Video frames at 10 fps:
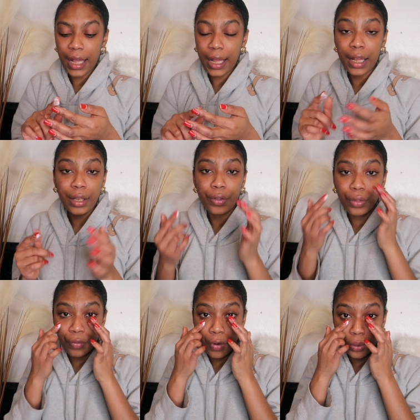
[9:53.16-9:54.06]

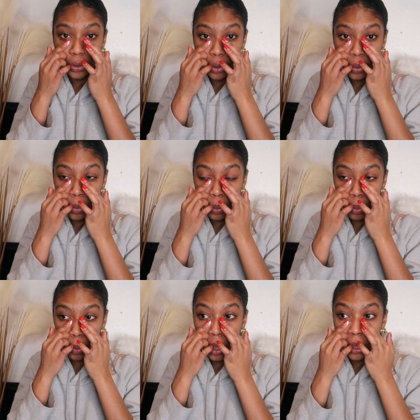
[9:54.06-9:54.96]
and the Rodial
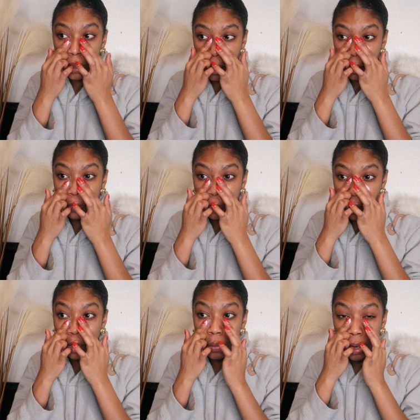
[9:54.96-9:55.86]
one, and I
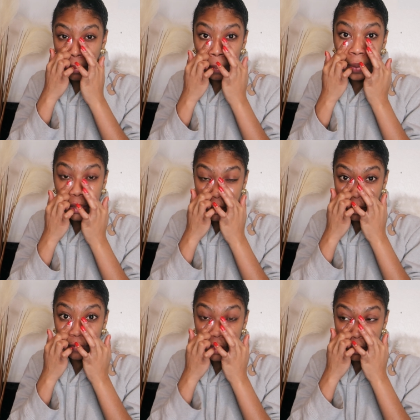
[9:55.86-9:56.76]
think one
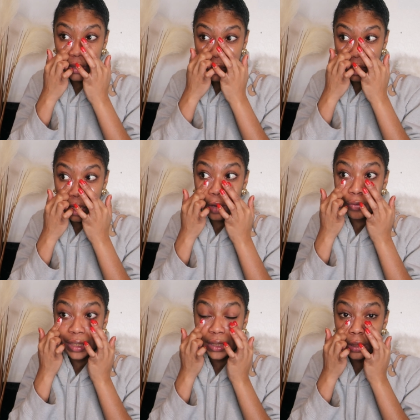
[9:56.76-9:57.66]
Pixi vitamin C that I
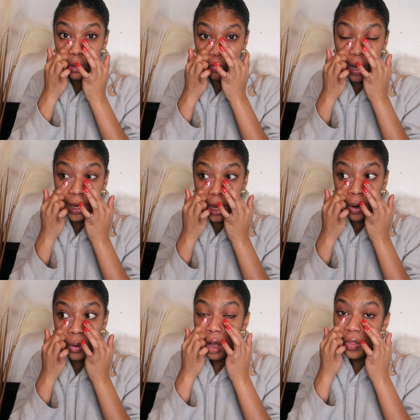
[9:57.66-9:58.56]
recently tried
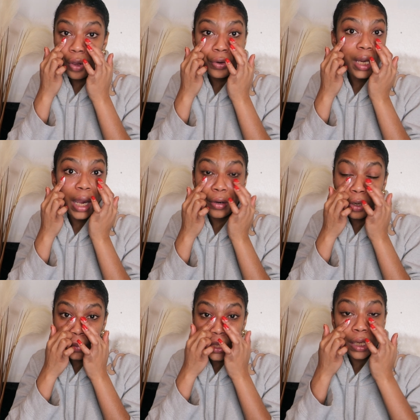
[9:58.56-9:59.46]
out, are the only eye
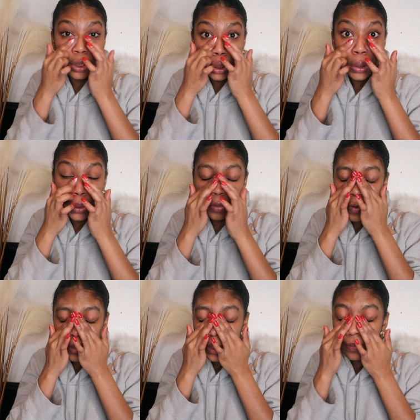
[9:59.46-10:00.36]
creams that I can use. The
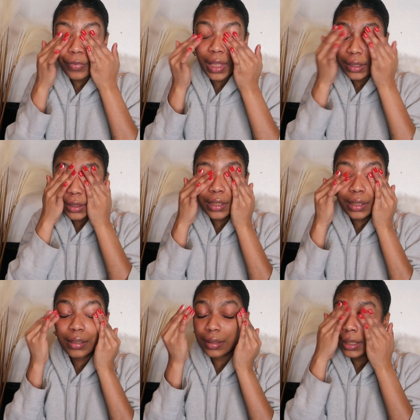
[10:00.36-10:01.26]
rest of them, they're
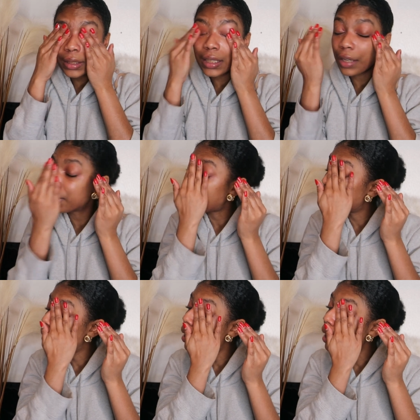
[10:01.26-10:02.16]
just they just
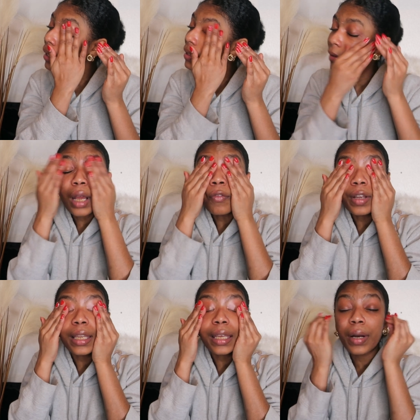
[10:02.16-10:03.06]
irritate my eyes.
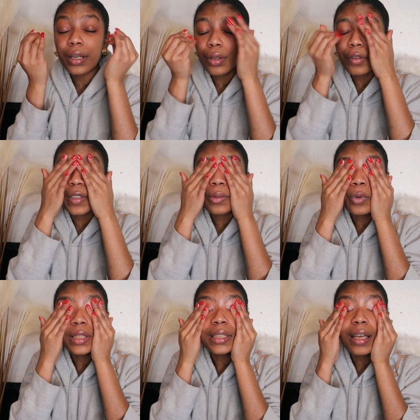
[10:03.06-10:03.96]
Currently, I don't know if it's
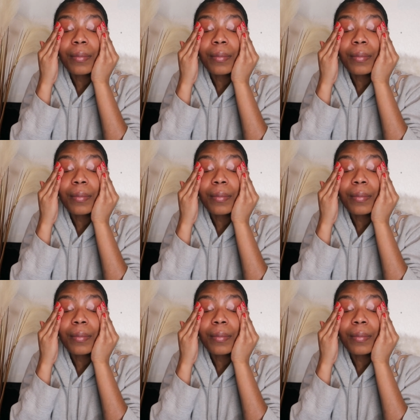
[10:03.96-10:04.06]
winter